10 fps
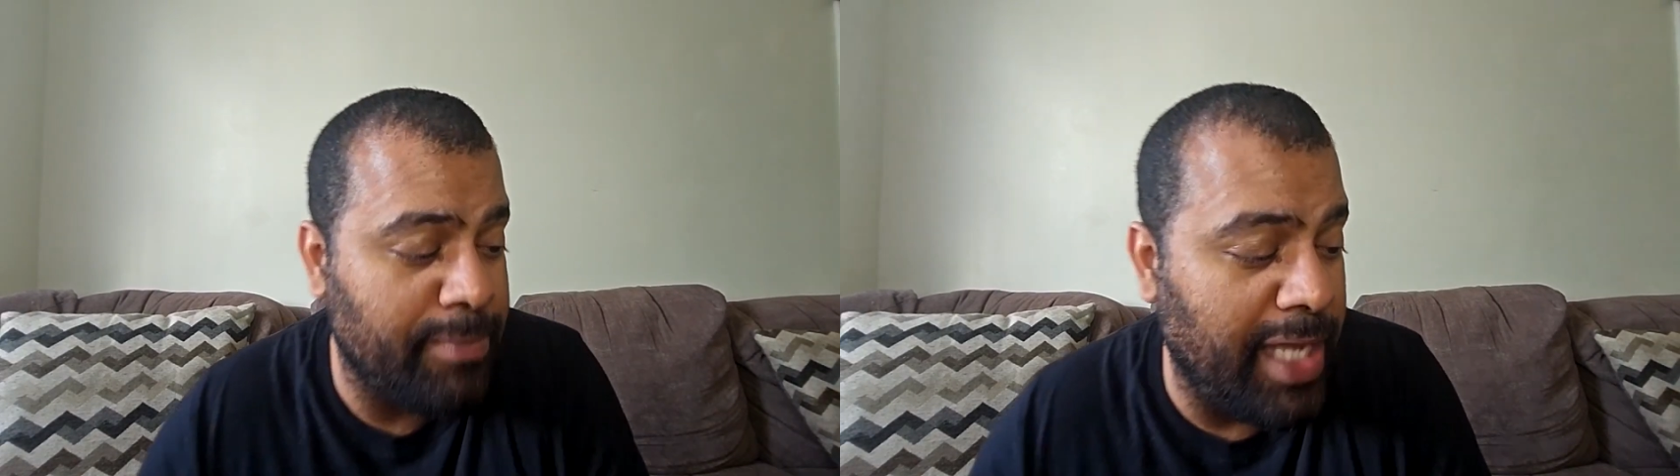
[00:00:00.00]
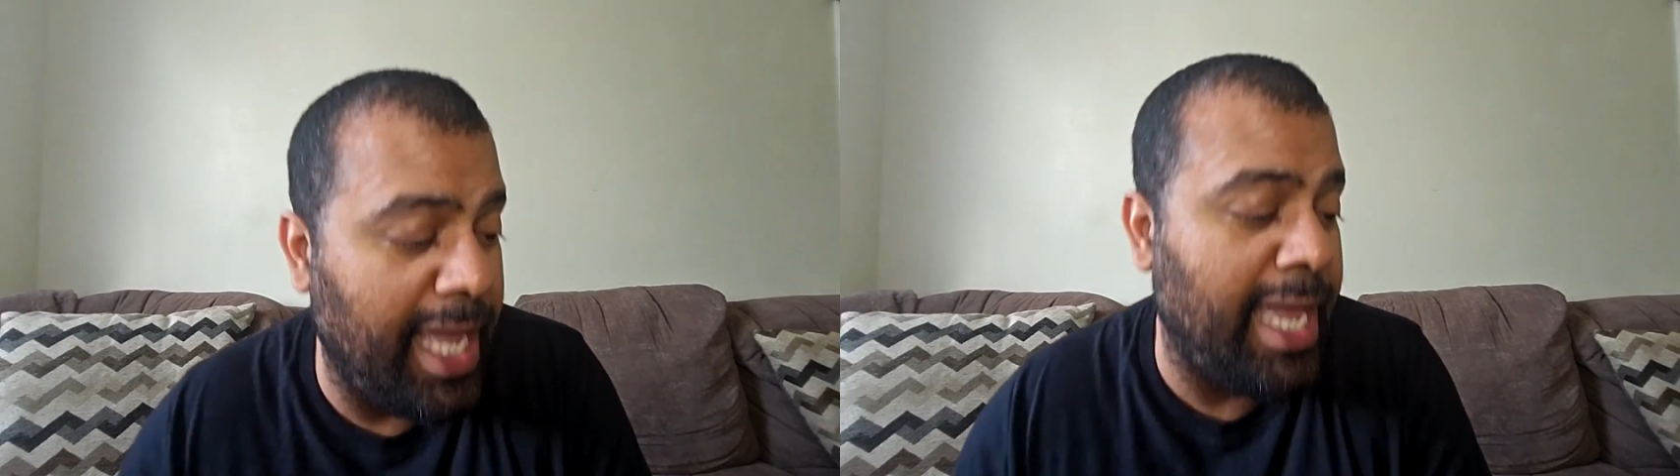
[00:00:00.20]

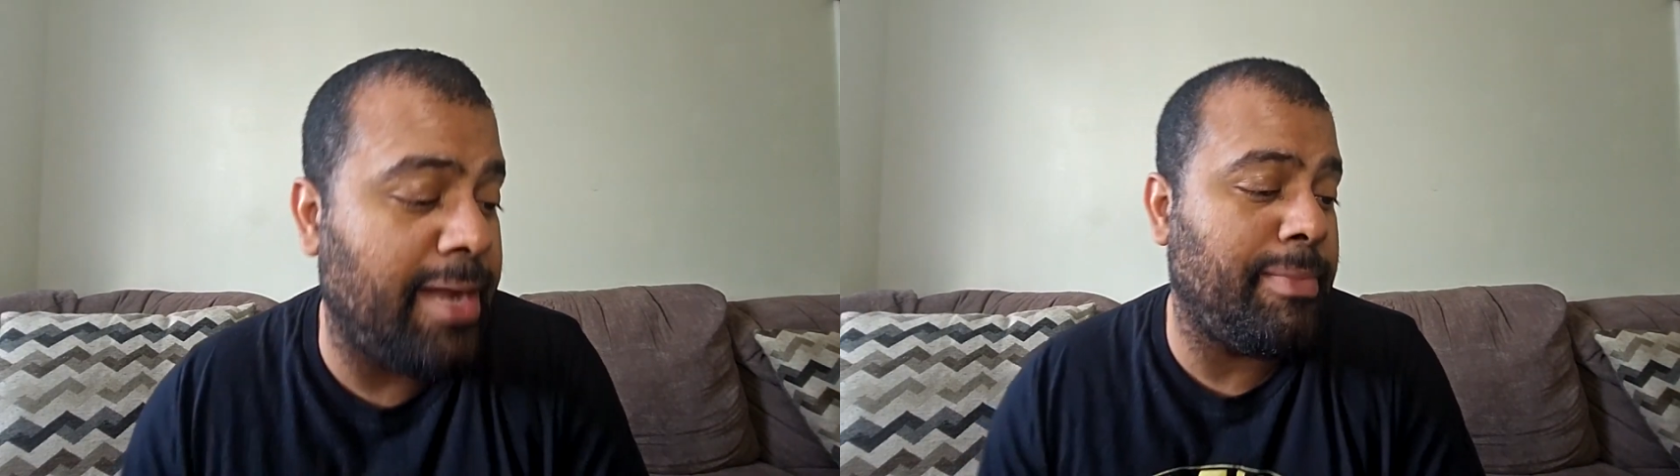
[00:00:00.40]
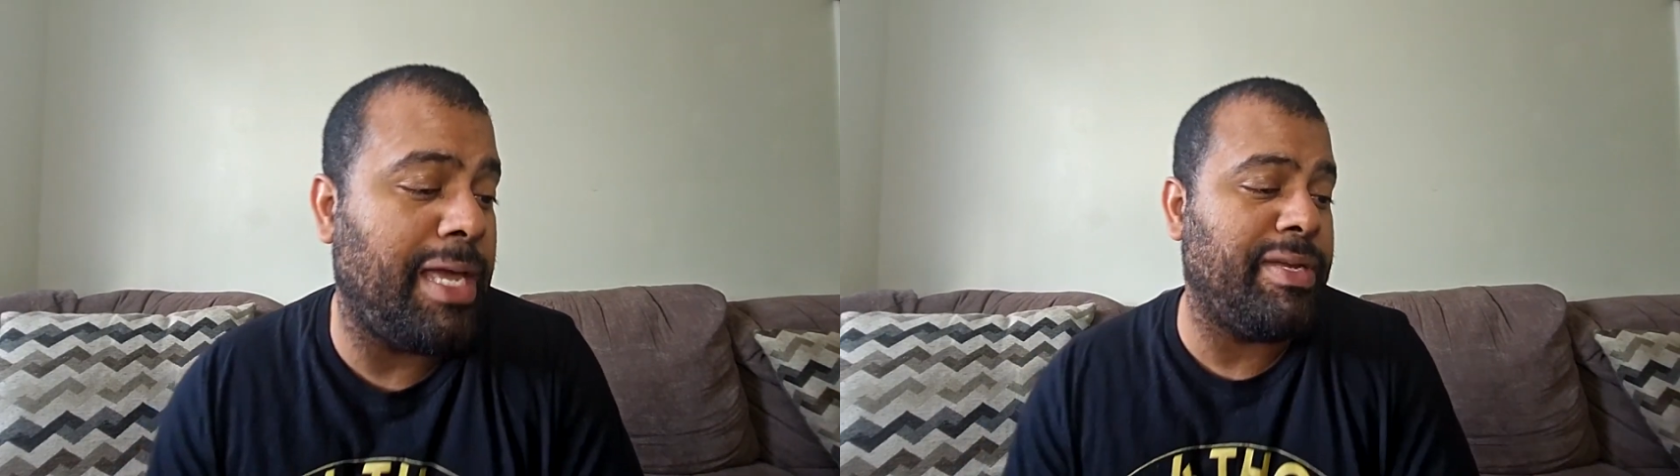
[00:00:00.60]

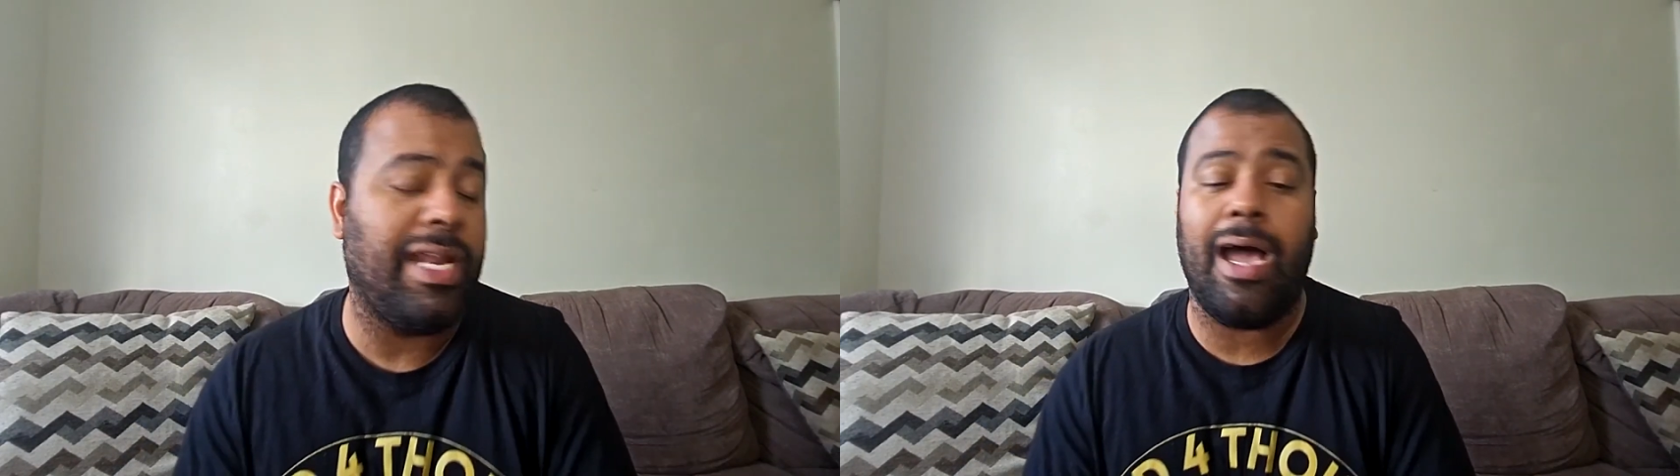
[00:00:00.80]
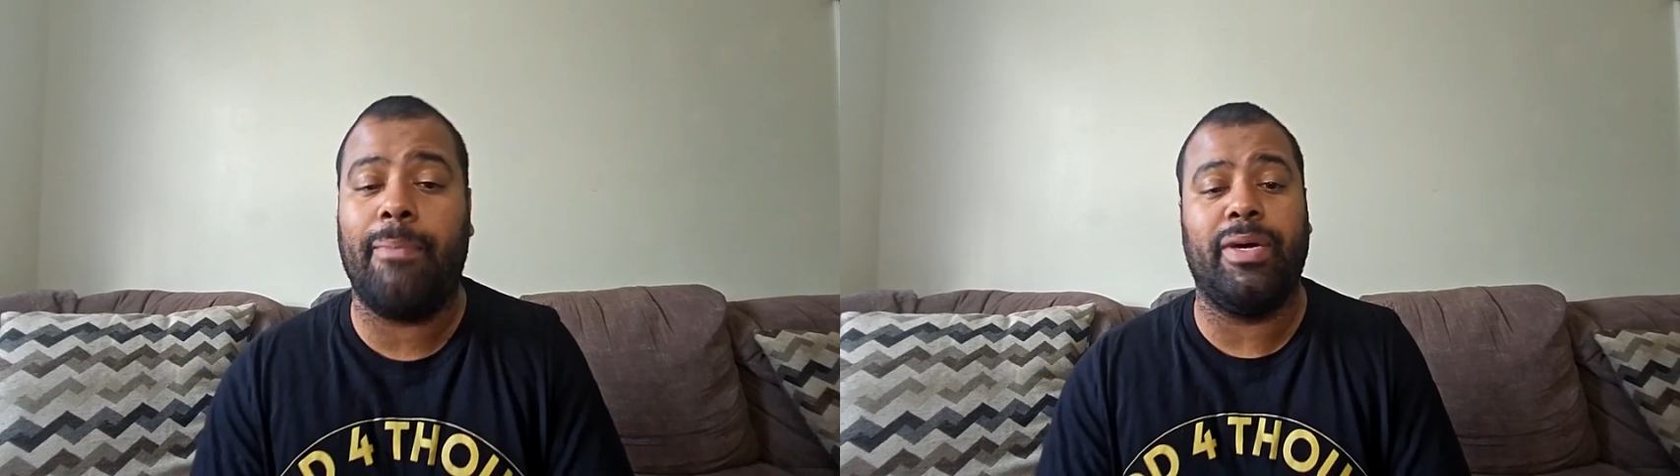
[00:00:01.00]
And maybe
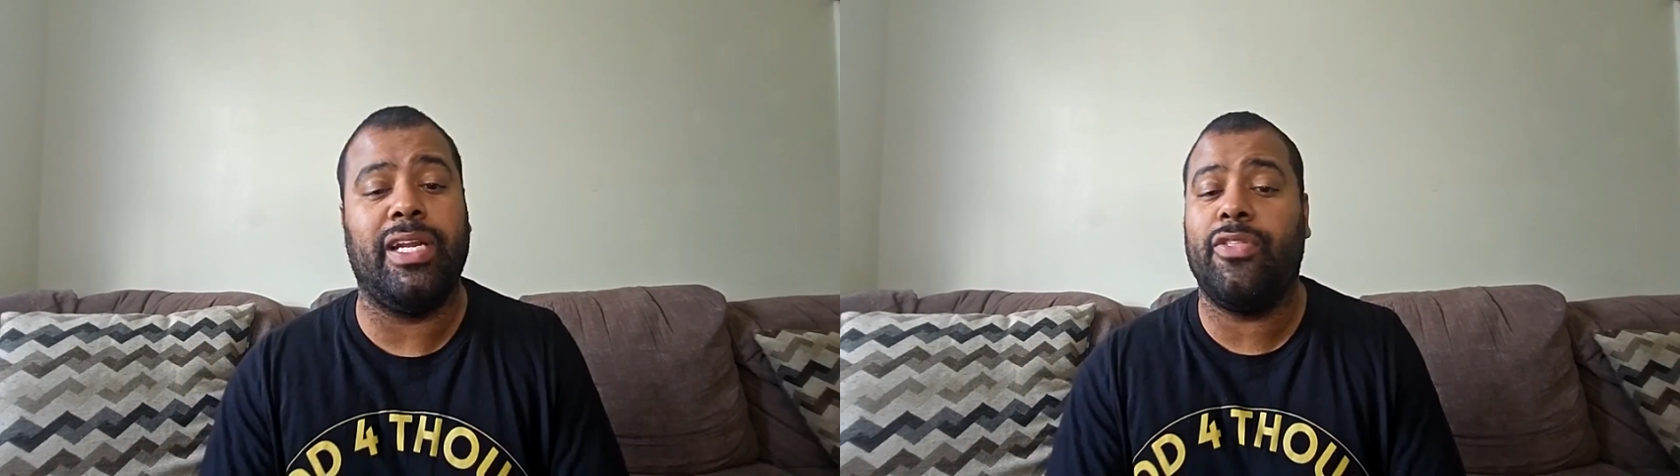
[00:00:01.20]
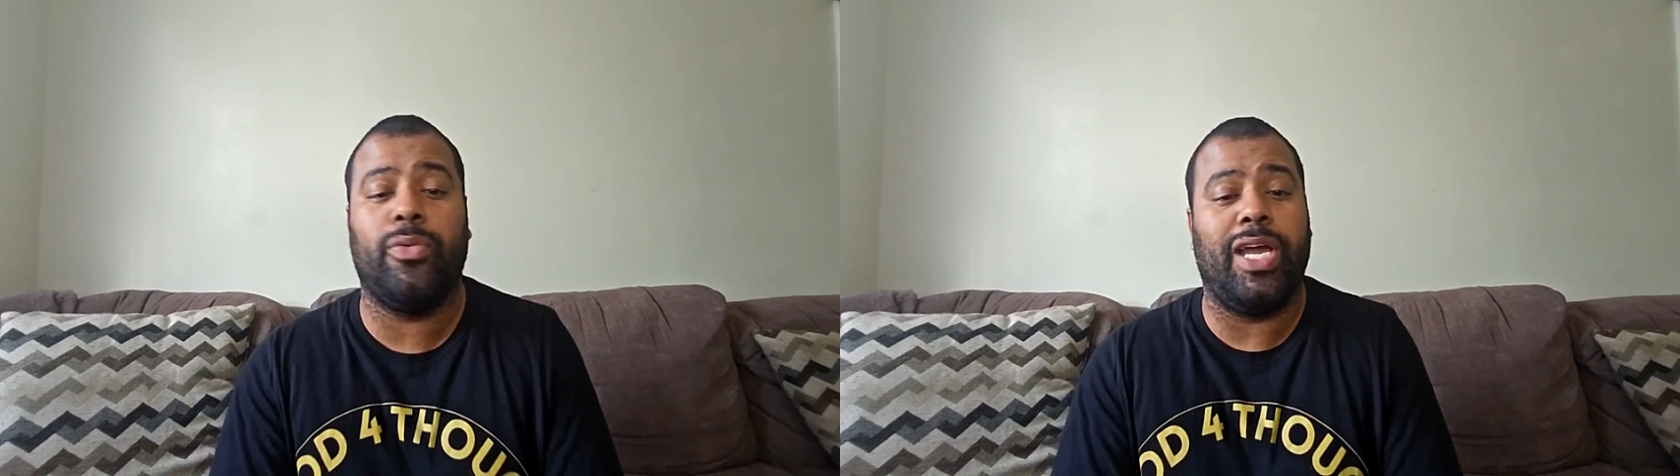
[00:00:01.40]
not. But
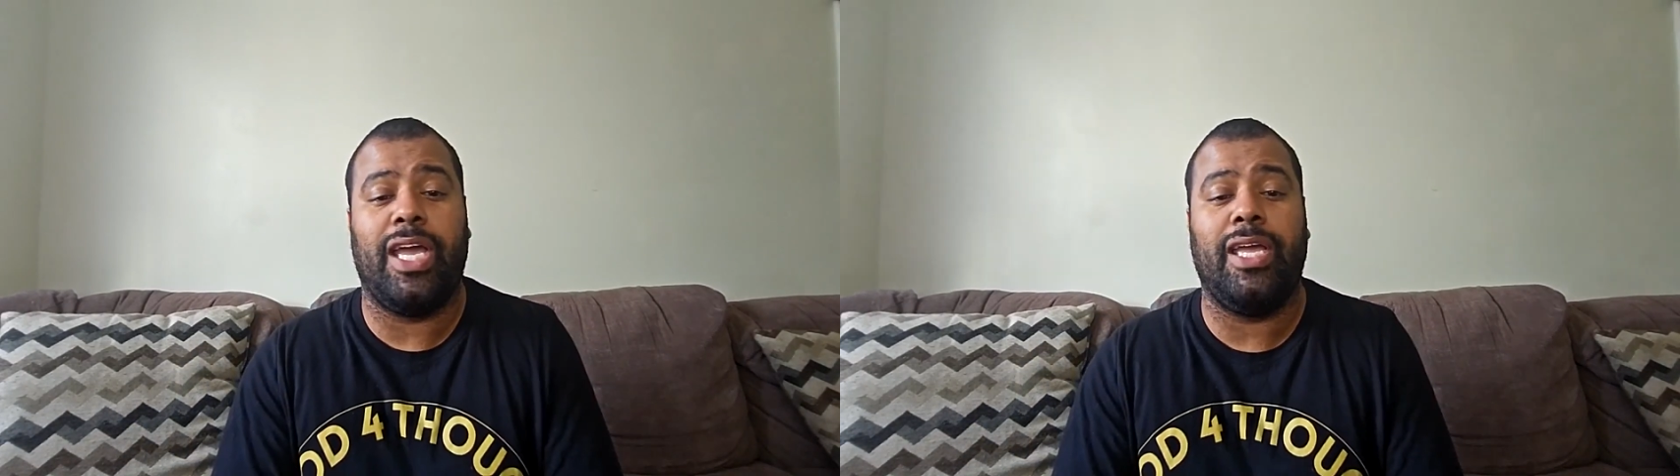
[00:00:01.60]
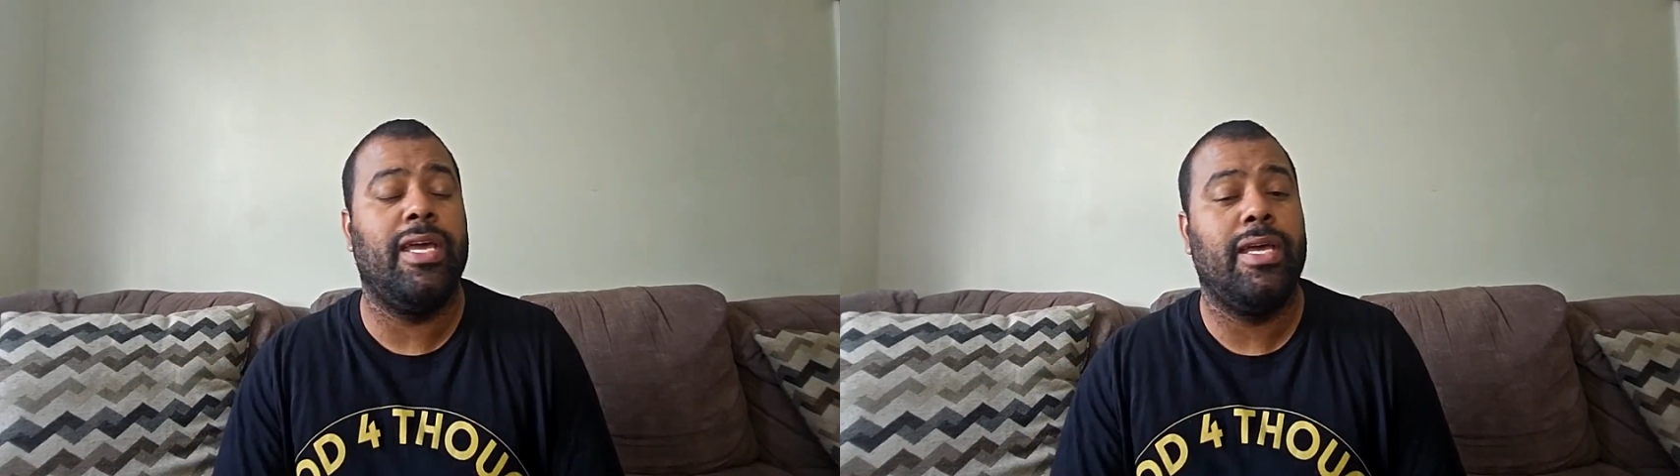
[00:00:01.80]
either way,